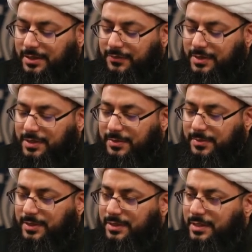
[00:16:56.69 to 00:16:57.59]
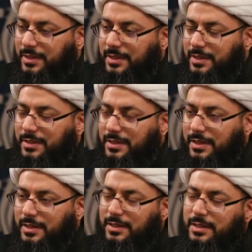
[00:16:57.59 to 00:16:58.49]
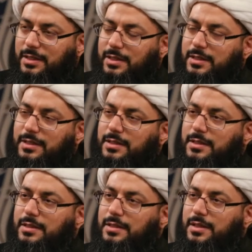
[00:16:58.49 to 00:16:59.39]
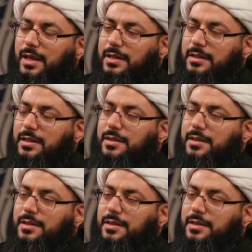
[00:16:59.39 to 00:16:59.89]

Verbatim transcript: of course, embarrassing for the opposers because